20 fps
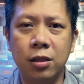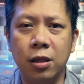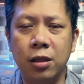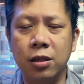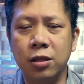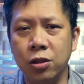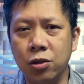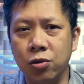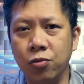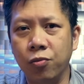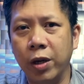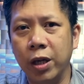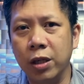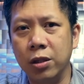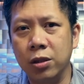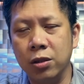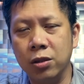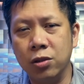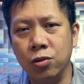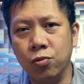are
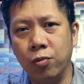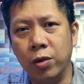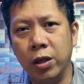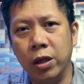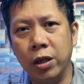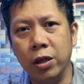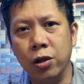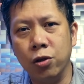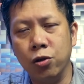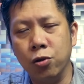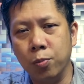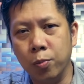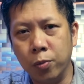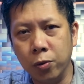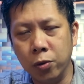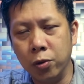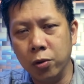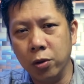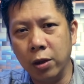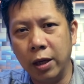situations wherein you
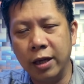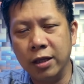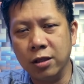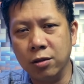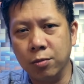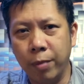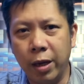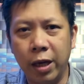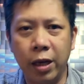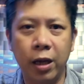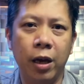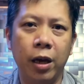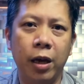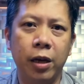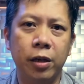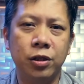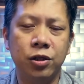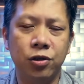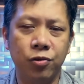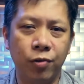pull as many
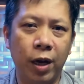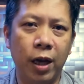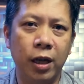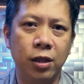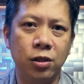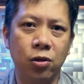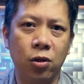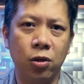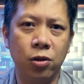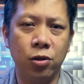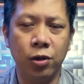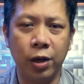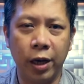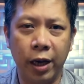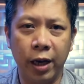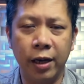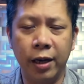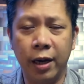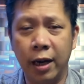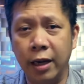hair strands on your
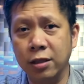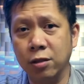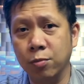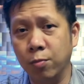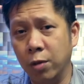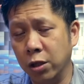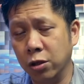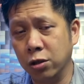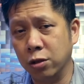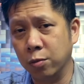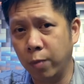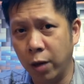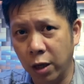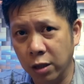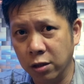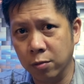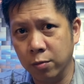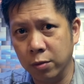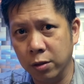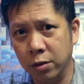head as much as
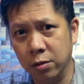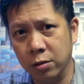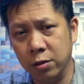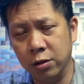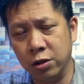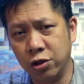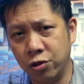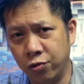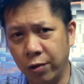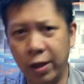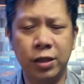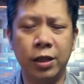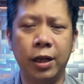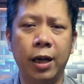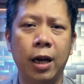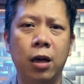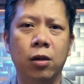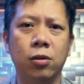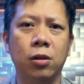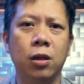possible, stressing
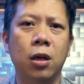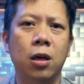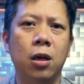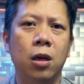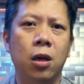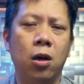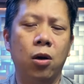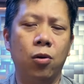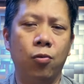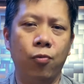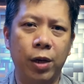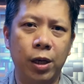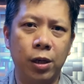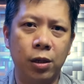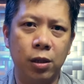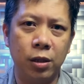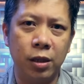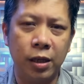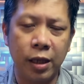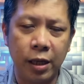out on
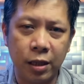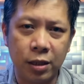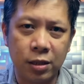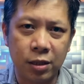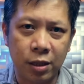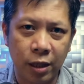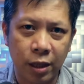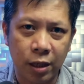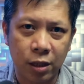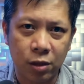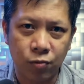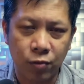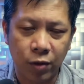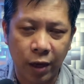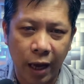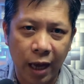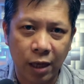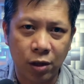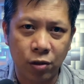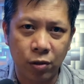whether these things would
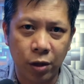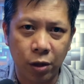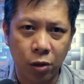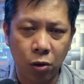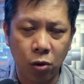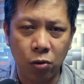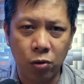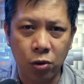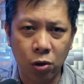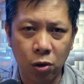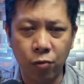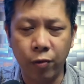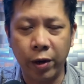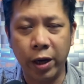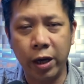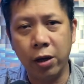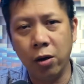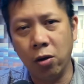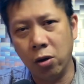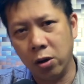actually go your
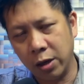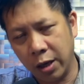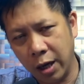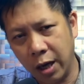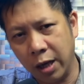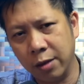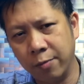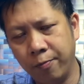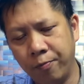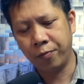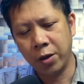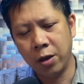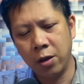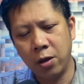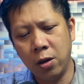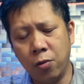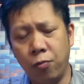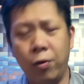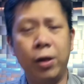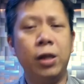way or not.
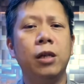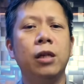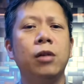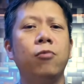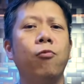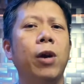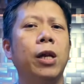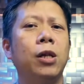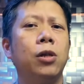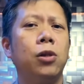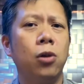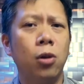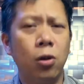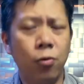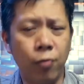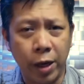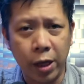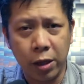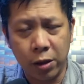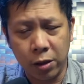Whether it went your
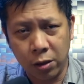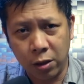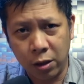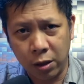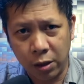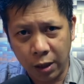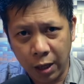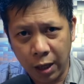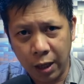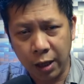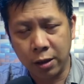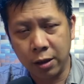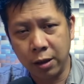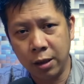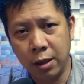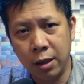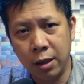way or not,